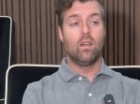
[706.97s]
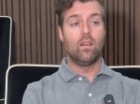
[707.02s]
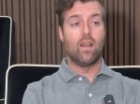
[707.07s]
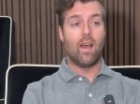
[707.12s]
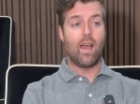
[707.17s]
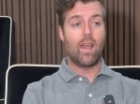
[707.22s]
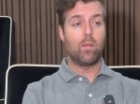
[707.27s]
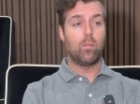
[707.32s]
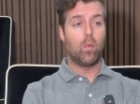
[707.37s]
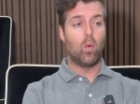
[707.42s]

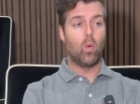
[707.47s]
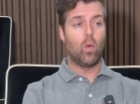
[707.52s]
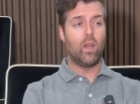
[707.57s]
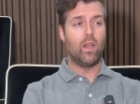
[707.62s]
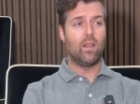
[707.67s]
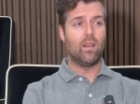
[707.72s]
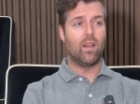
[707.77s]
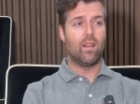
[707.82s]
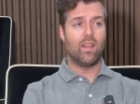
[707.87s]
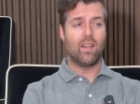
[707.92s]
nine
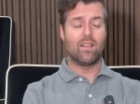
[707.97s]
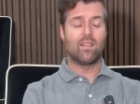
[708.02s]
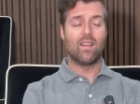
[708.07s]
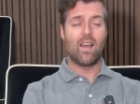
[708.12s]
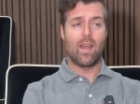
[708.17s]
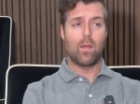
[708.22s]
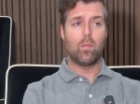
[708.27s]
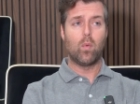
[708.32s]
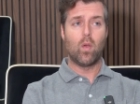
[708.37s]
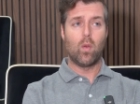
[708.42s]
point, I think it's
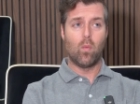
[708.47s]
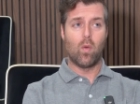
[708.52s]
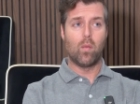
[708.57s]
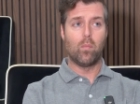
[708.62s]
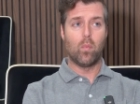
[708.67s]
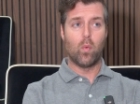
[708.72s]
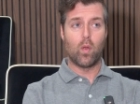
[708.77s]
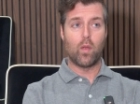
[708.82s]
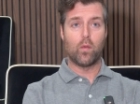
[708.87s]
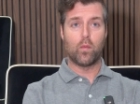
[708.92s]
nine point
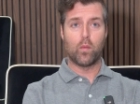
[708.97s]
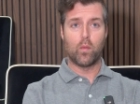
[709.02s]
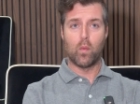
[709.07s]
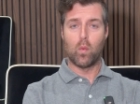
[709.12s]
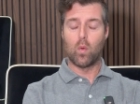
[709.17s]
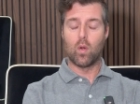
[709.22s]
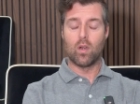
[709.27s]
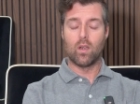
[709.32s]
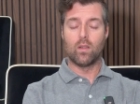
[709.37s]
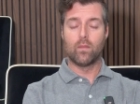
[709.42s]
one point
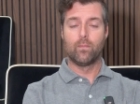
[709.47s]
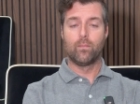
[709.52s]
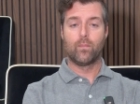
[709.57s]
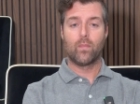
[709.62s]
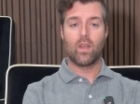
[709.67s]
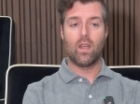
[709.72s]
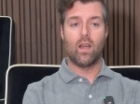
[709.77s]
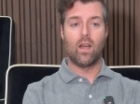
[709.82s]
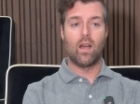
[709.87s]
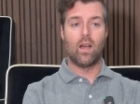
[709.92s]
four.
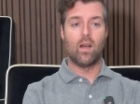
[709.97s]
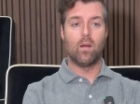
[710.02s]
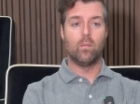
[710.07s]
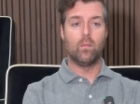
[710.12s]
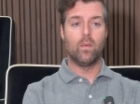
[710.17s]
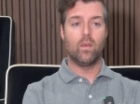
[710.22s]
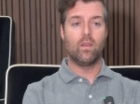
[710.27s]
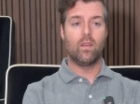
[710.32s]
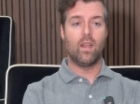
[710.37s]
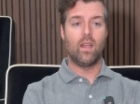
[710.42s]

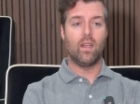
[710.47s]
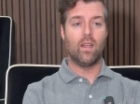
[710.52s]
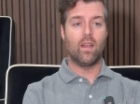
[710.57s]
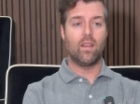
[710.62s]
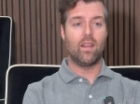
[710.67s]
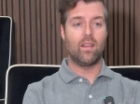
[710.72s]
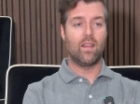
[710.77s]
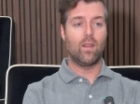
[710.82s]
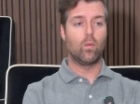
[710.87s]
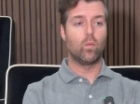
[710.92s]
Um, they, I
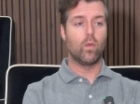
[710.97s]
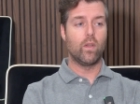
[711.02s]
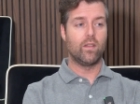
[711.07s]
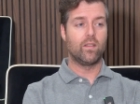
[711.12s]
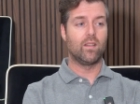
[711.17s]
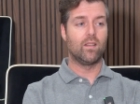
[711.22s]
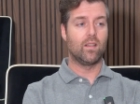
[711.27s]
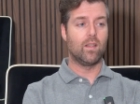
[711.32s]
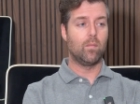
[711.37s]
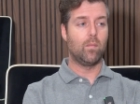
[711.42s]
think they
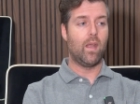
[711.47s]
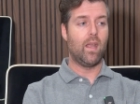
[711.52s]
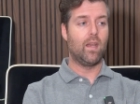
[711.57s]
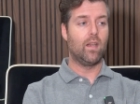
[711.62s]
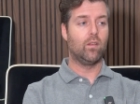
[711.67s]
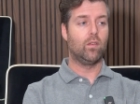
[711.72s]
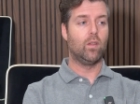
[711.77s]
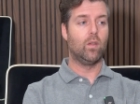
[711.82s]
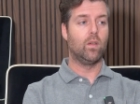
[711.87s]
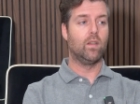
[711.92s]
recently
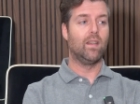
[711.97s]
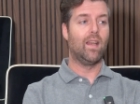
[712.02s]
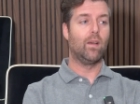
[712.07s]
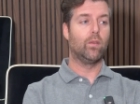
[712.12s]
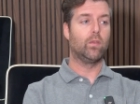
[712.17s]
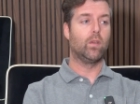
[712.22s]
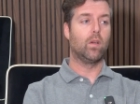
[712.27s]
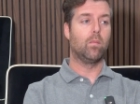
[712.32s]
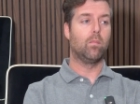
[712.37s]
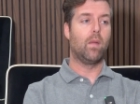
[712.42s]
made it so you can now
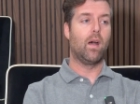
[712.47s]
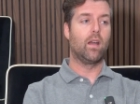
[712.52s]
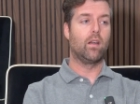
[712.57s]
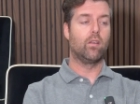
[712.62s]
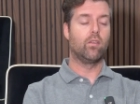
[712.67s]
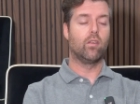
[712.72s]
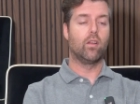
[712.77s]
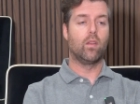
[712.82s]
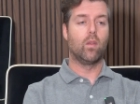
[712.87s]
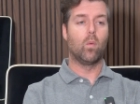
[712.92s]
start
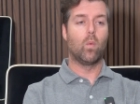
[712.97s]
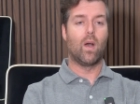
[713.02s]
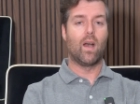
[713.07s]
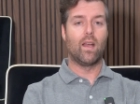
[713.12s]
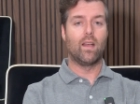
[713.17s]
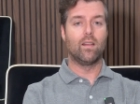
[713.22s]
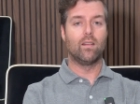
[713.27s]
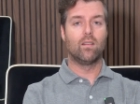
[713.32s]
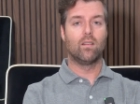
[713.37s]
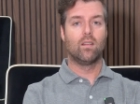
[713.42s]
monitoring the
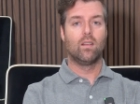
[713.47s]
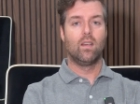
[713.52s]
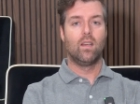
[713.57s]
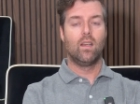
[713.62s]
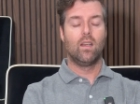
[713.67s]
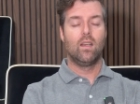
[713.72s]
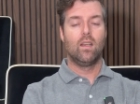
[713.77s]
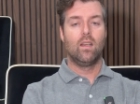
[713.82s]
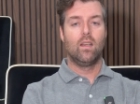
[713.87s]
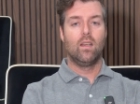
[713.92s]
wides
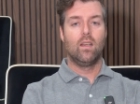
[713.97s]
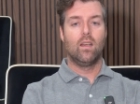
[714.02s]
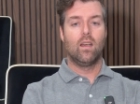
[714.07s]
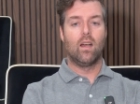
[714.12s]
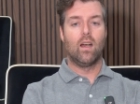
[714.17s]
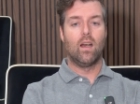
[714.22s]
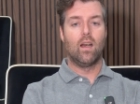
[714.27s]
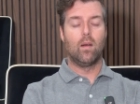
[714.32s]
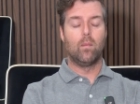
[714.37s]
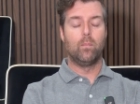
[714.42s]

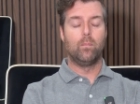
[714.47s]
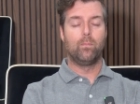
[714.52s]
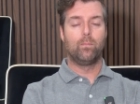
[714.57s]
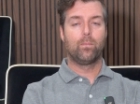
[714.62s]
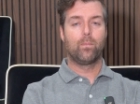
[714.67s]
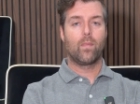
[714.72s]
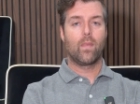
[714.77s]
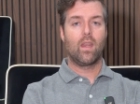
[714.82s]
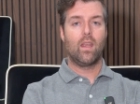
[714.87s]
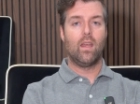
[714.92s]
um,
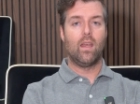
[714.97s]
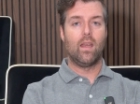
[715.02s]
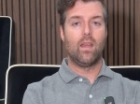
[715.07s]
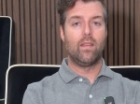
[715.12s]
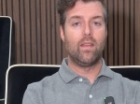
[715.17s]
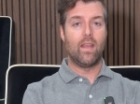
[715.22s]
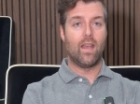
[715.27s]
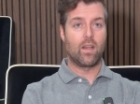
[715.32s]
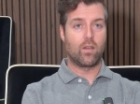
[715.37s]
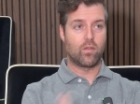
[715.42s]

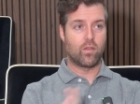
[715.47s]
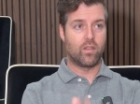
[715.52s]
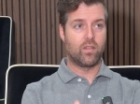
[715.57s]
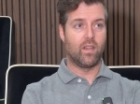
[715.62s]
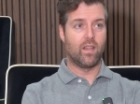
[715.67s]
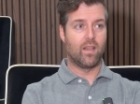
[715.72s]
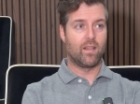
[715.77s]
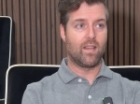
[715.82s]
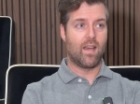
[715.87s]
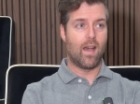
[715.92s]
and the extra
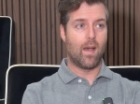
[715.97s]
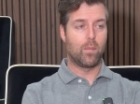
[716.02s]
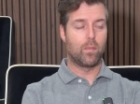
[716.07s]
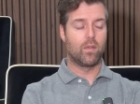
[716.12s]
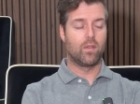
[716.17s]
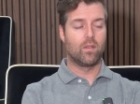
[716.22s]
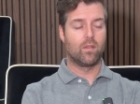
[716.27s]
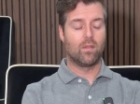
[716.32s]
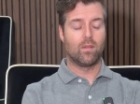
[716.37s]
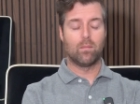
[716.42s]
set of
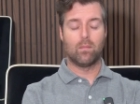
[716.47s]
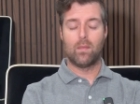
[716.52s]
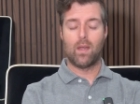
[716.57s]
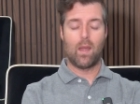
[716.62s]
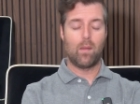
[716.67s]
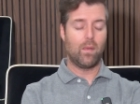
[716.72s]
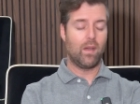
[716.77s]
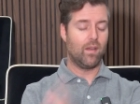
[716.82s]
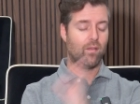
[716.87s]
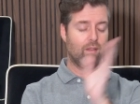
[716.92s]
tops.
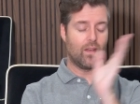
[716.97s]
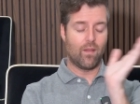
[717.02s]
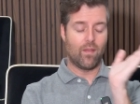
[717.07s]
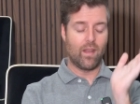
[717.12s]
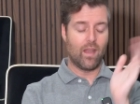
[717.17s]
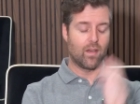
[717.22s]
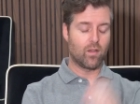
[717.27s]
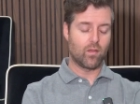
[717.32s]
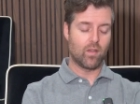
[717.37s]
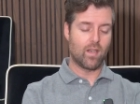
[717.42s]
I might even have
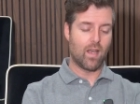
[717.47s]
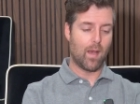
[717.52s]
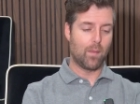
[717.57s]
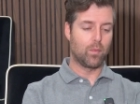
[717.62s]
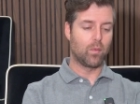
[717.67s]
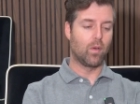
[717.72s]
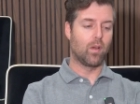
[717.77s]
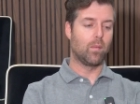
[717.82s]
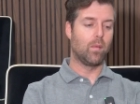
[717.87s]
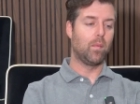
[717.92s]
the extra
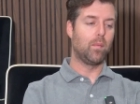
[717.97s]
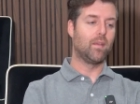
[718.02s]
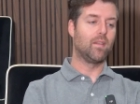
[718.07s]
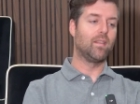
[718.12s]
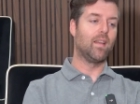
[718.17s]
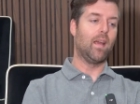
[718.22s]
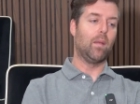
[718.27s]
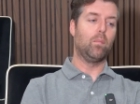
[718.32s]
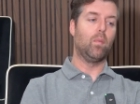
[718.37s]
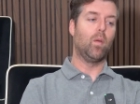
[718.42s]
tops wrong. Maybe
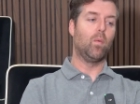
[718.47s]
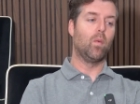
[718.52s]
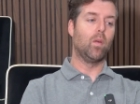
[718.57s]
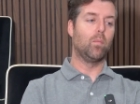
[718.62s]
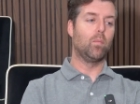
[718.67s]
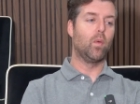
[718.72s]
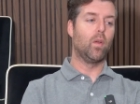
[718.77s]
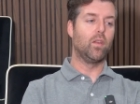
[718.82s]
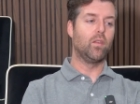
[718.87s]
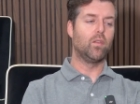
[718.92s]
it's nine point
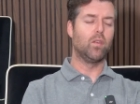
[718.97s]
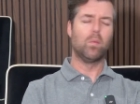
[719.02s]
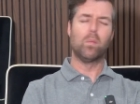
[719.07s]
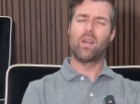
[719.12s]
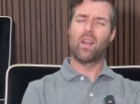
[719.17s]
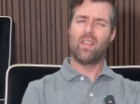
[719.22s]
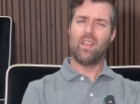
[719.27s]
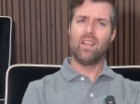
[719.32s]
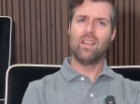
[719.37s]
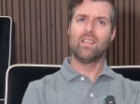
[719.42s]
one point two,
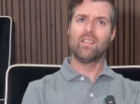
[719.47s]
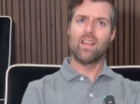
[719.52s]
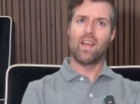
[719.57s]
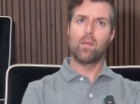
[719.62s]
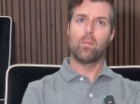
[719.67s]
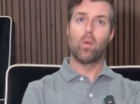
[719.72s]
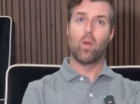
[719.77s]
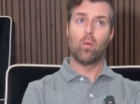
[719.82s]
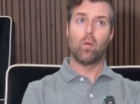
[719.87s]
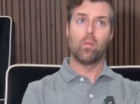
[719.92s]
but I think it's
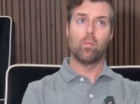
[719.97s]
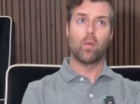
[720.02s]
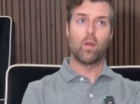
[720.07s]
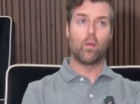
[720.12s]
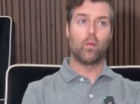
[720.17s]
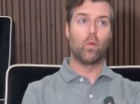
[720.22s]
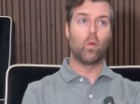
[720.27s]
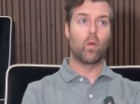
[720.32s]
nine point one point